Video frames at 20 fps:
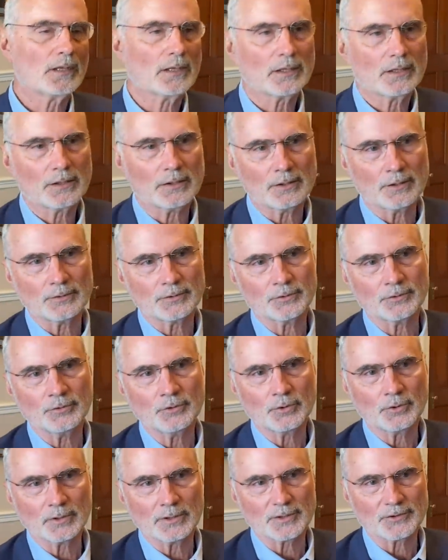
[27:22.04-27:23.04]
you know, your
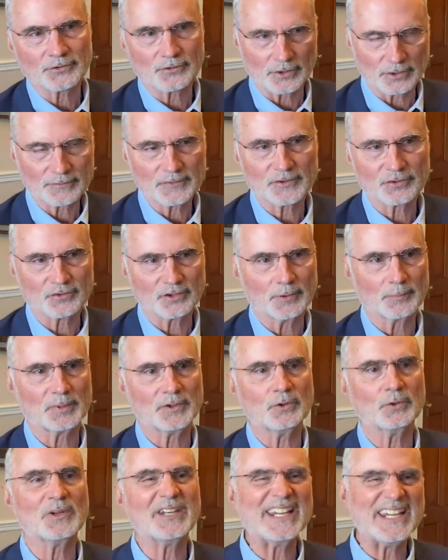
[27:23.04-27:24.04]
nuclear surface ship and
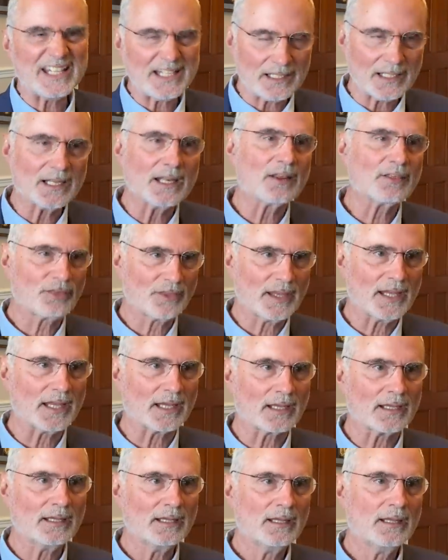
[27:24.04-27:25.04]
you needed a
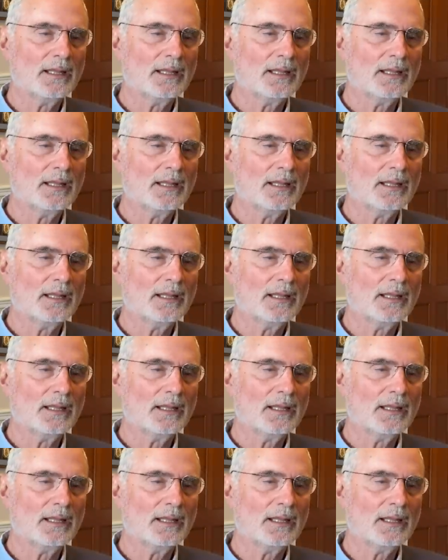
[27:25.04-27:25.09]
thing,